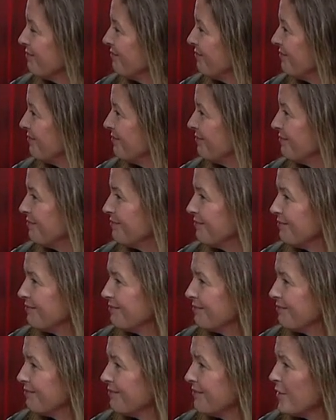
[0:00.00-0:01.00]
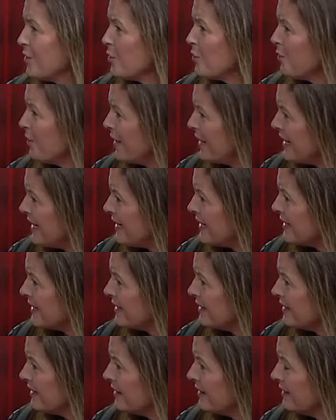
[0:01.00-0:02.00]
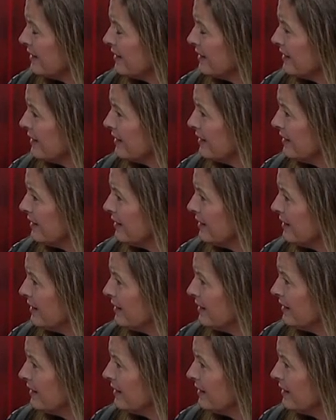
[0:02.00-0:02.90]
[no speech]